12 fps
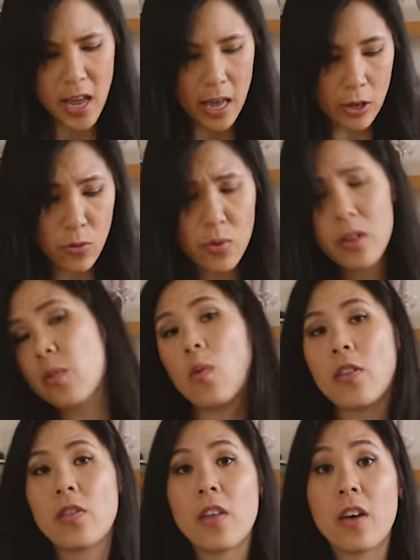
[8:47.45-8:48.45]
and you really
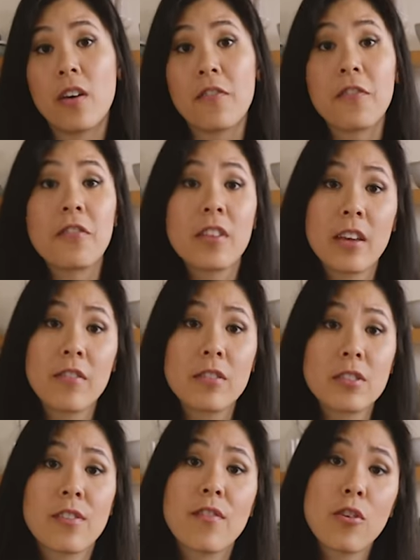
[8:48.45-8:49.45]
want the
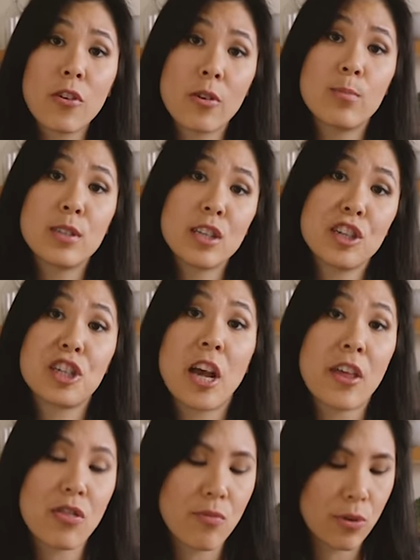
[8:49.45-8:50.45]
flavors of the herbs to
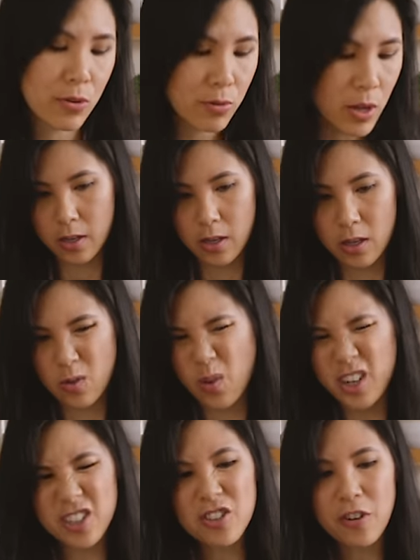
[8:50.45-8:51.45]
shine through. You
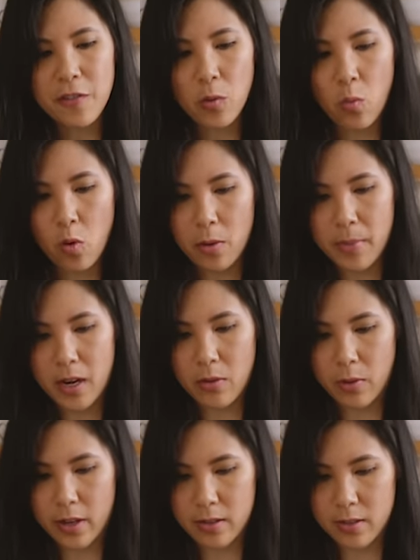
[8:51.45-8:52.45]
wanna serve it warm
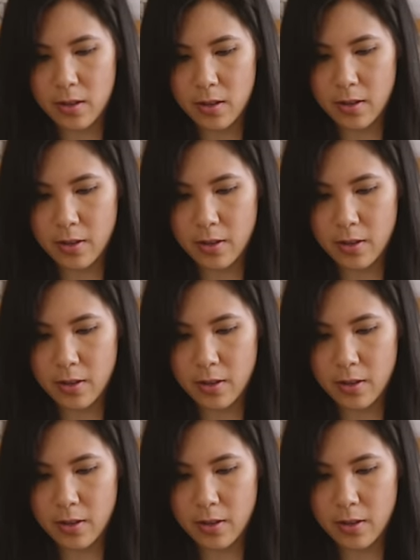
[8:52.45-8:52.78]
anyways.